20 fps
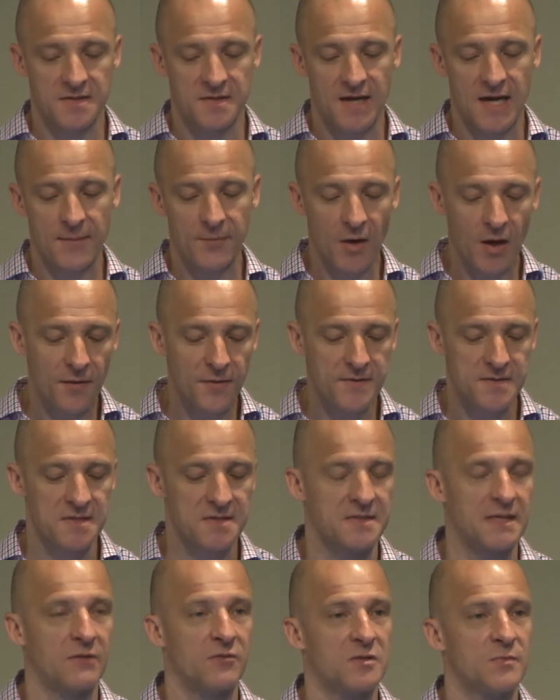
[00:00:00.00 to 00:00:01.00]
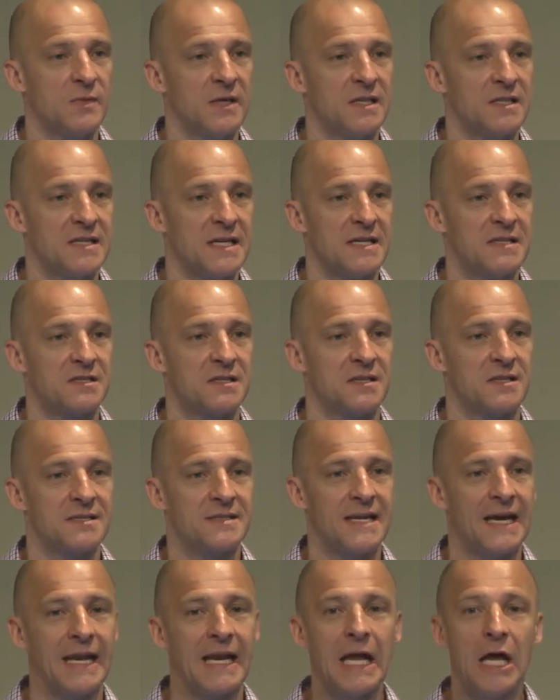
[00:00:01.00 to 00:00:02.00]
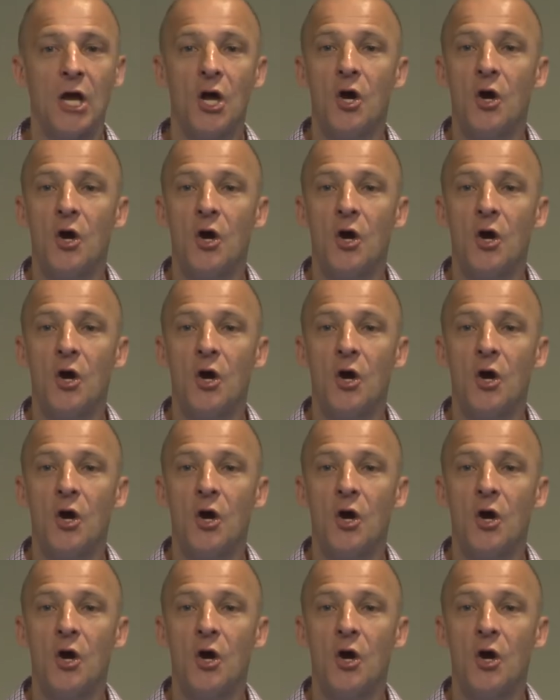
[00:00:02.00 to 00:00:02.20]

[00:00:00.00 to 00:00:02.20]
The hypothesis that was being tested is that